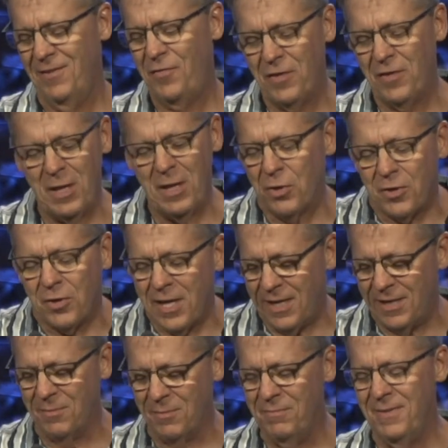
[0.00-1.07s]
fill up your
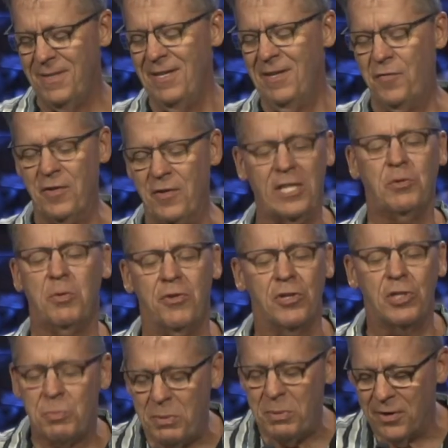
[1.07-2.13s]
kingdom, fill us with your
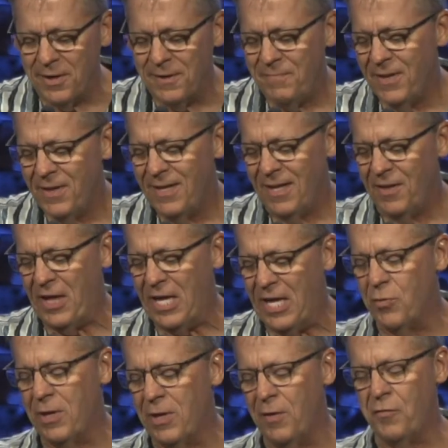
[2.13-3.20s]
spirit, and thank
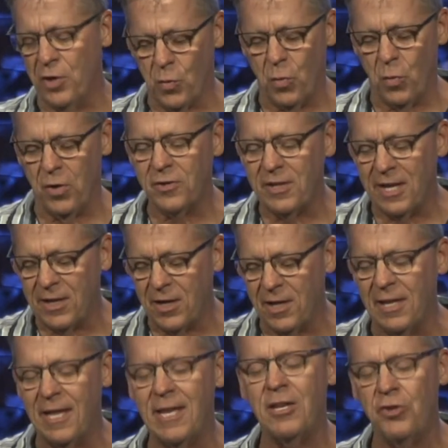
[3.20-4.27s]
you again for your word tonight. God,
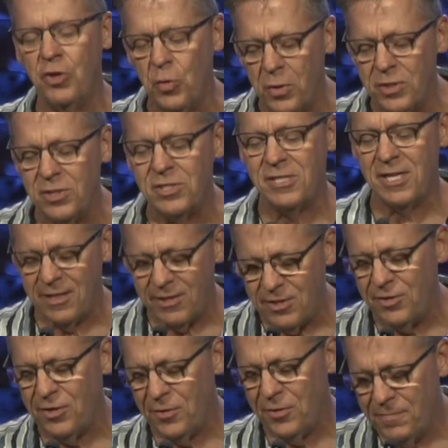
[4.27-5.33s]
let it do what you sent it
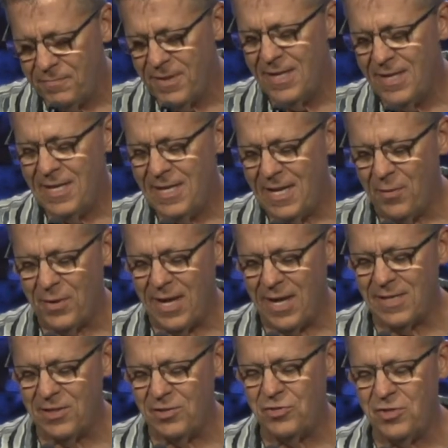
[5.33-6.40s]
to do. And we
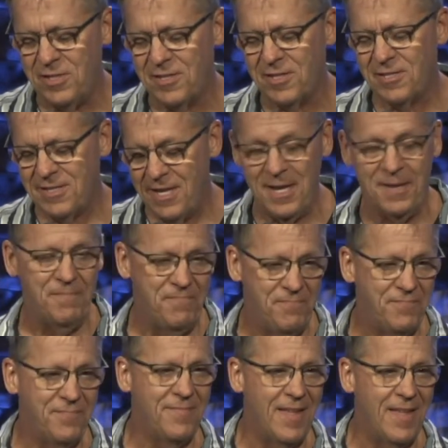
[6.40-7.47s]
ask it in Jesus' name.
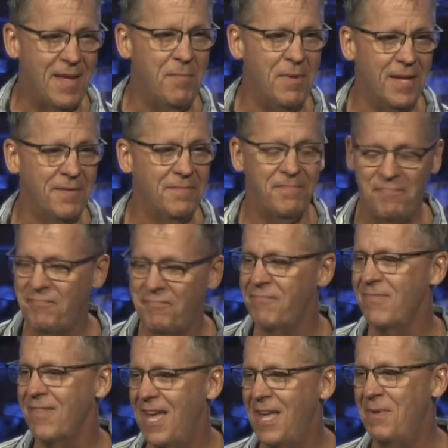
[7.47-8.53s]
Amen.
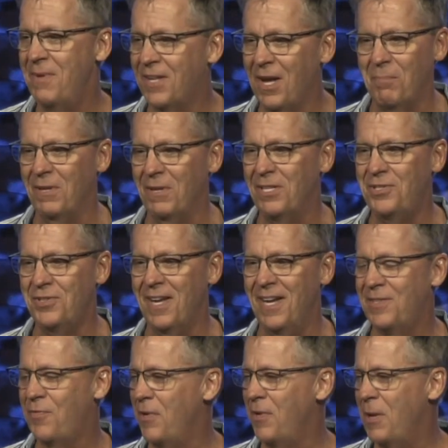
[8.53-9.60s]
Amen. God bless you
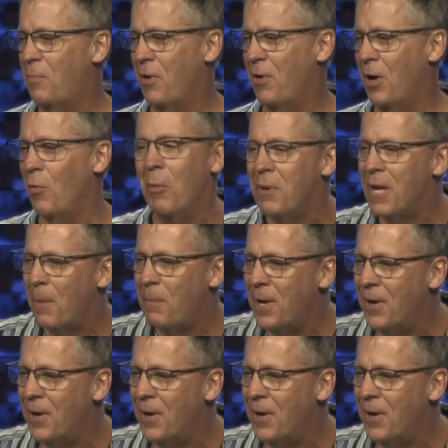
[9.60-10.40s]
guys. If you need prayer, we'll be up